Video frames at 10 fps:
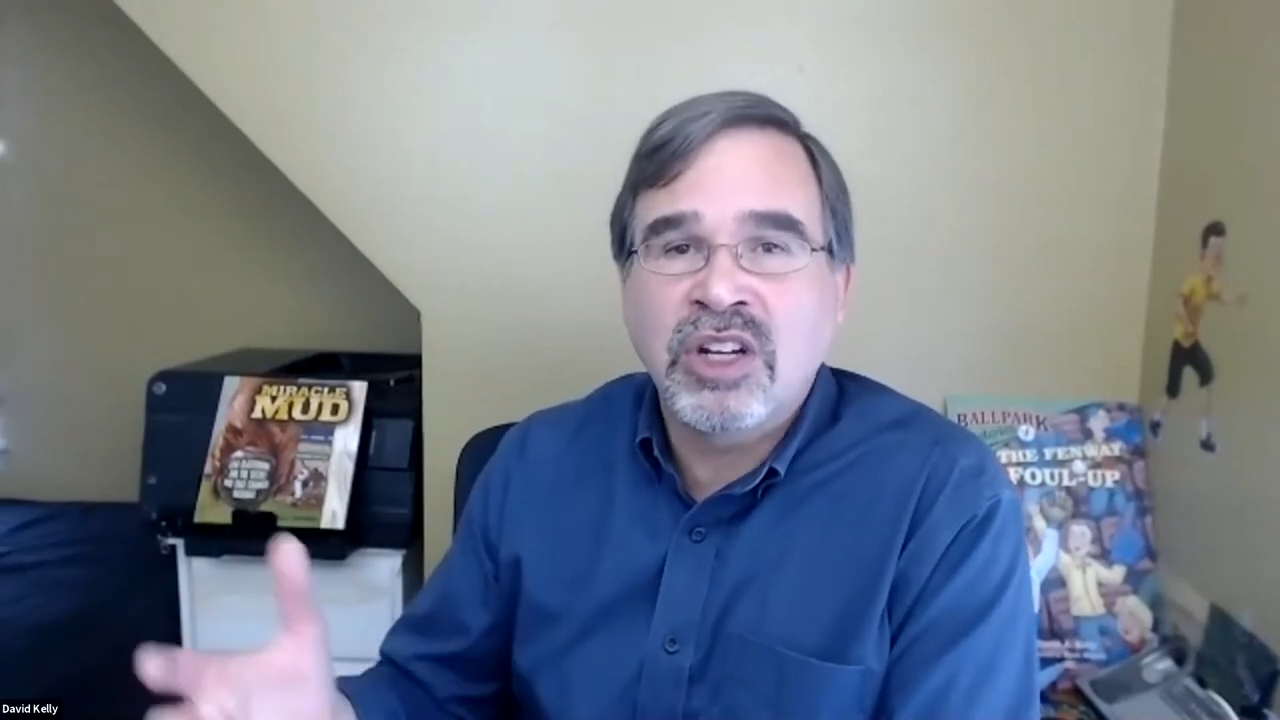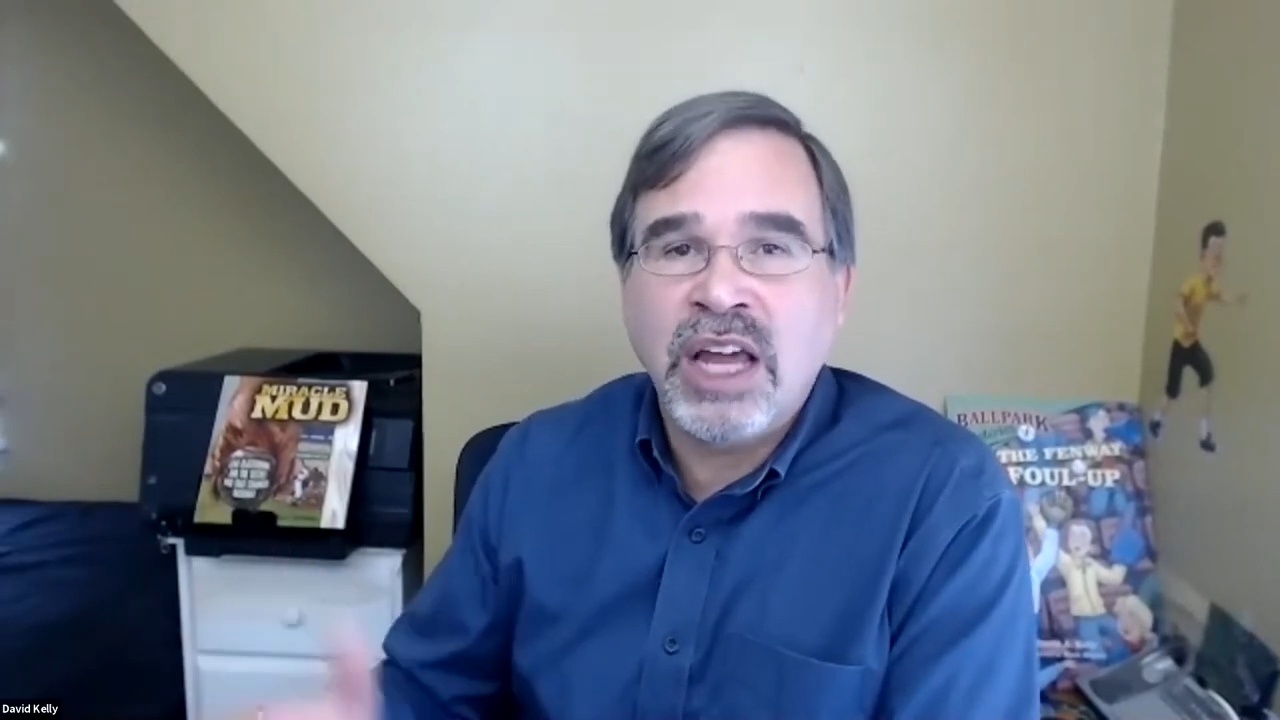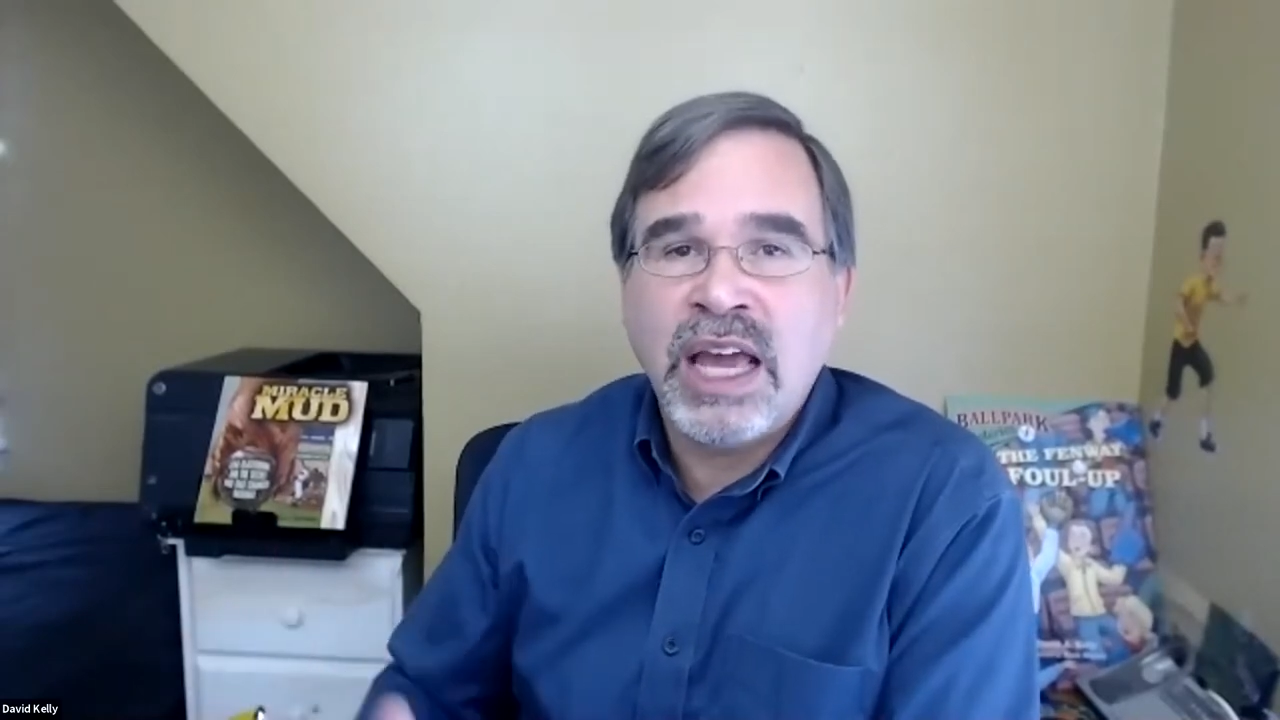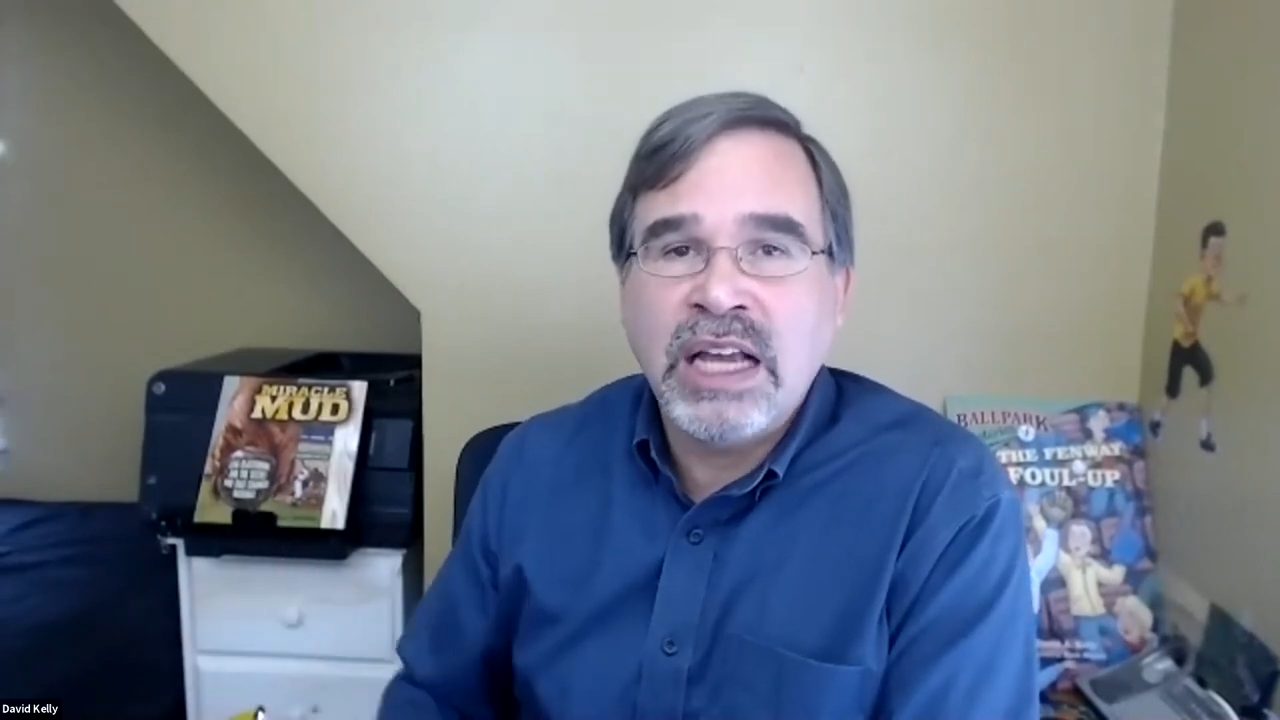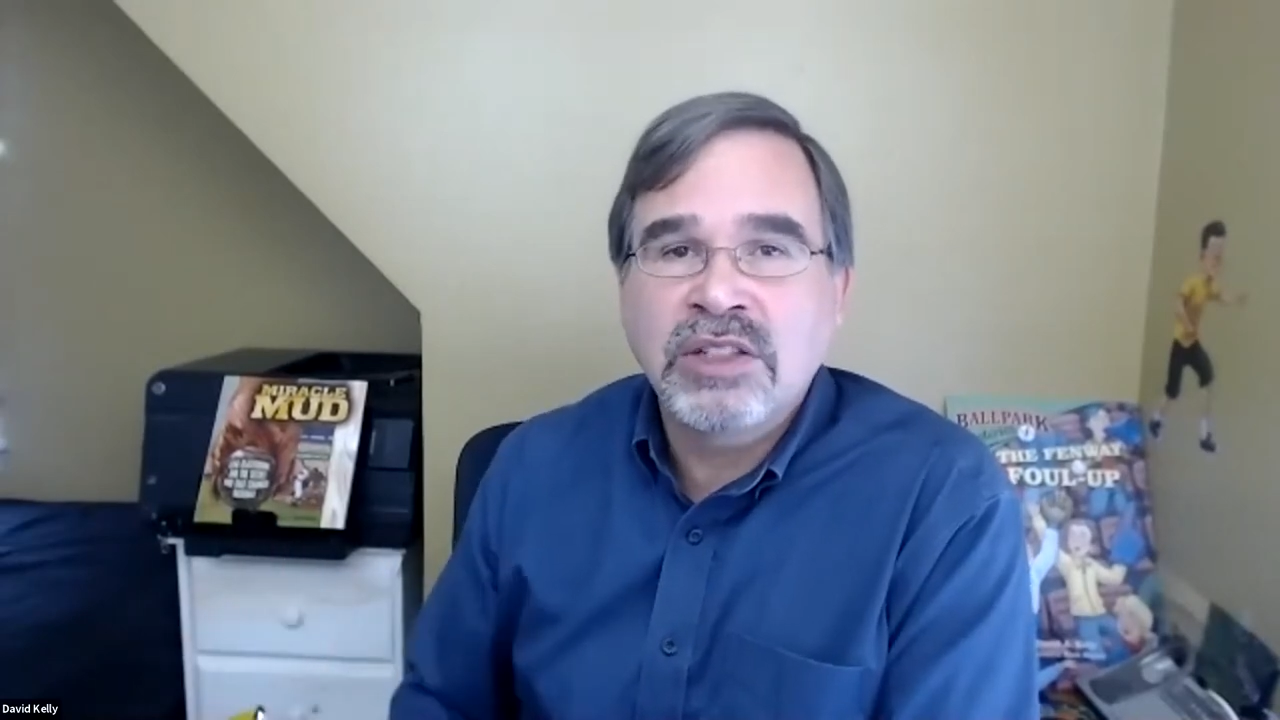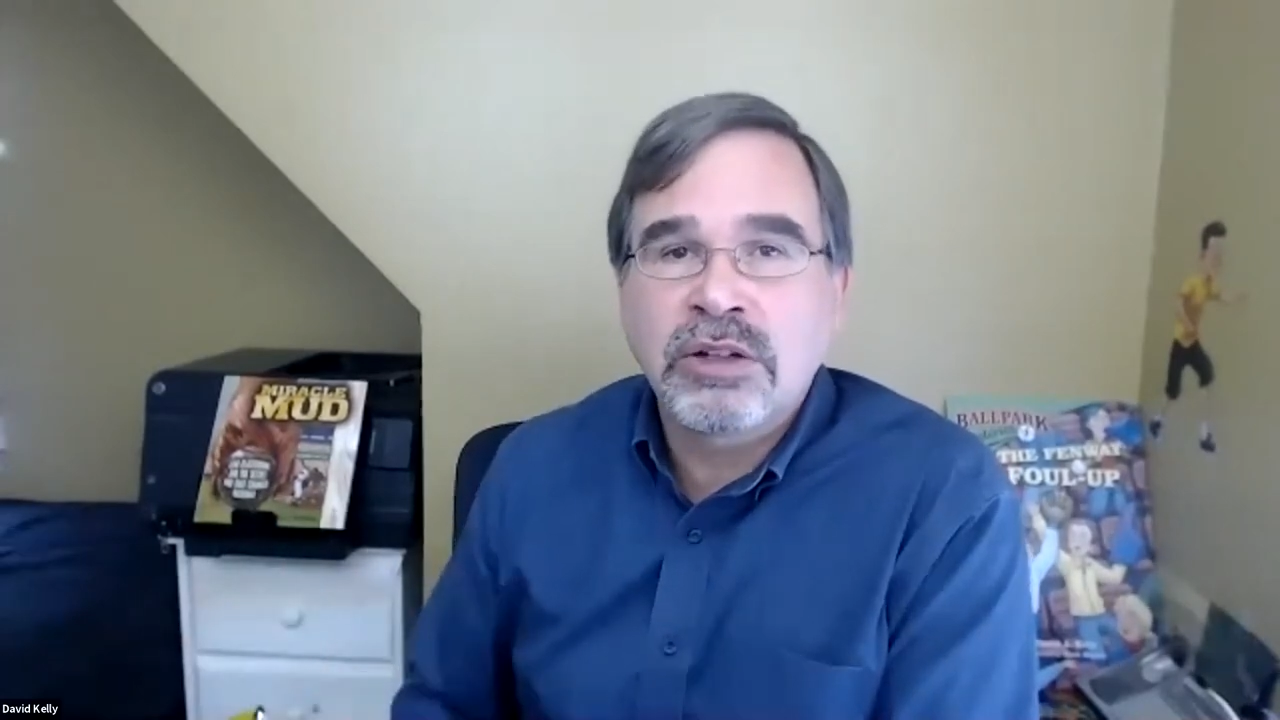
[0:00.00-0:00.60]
days,